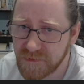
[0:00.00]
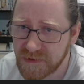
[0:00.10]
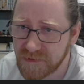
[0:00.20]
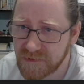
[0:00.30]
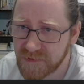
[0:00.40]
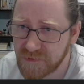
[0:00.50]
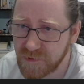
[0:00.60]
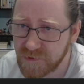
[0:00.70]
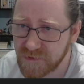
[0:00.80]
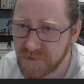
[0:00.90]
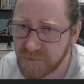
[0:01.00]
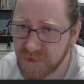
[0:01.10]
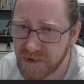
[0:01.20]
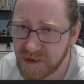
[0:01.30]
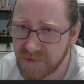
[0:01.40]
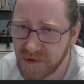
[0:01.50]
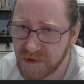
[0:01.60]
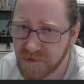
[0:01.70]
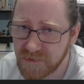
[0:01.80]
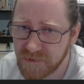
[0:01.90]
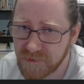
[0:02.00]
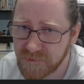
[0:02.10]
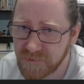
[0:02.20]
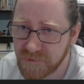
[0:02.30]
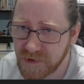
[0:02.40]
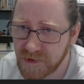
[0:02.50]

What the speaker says: in that corner, since we have a lot of